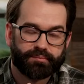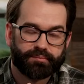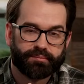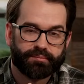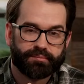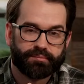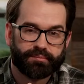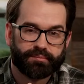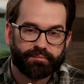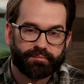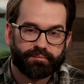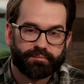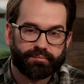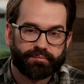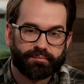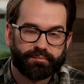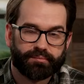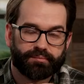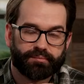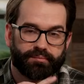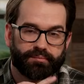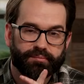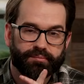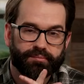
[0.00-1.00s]

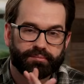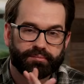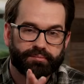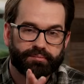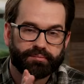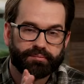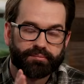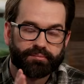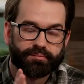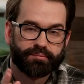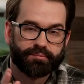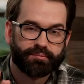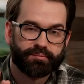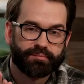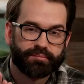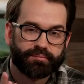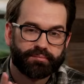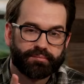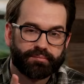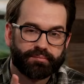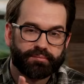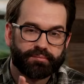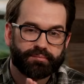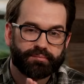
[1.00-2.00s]

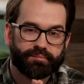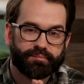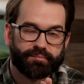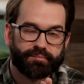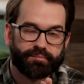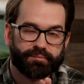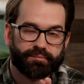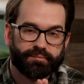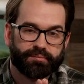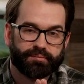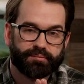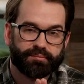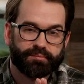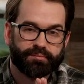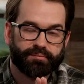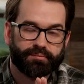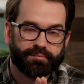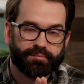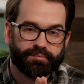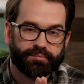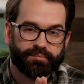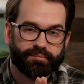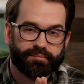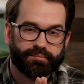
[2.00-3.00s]

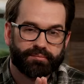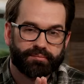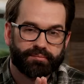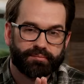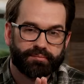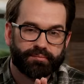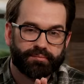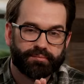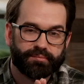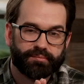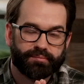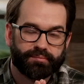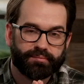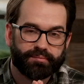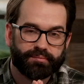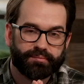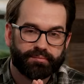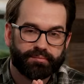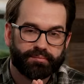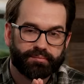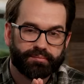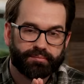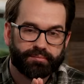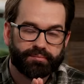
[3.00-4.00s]

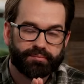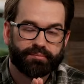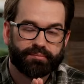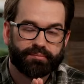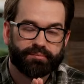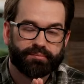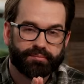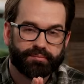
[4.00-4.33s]
No words are spoken by the person on screen.